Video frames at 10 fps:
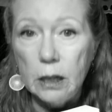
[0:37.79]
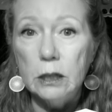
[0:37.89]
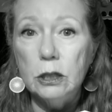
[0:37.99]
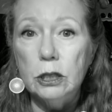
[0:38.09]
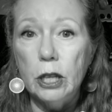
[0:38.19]

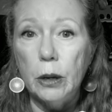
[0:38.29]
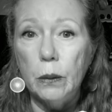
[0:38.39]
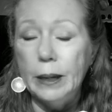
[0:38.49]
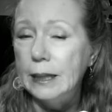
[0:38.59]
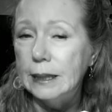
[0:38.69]
So
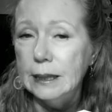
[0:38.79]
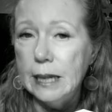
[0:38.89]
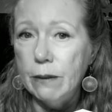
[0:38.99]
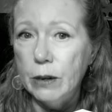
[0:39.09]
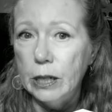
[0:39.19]
it doesn't
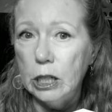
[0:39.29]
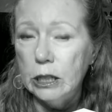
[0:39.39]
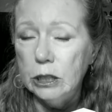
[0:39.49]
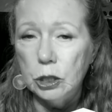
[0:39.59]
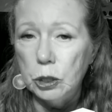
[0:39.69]
take very long.
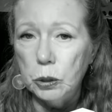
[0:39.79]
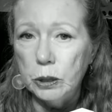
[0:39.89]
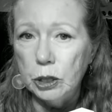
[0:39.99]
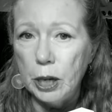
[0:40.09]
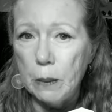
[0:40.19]
It's a short
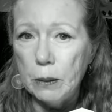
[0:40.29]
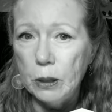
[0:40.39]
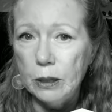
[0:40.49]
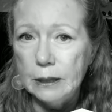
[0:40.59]
chapter.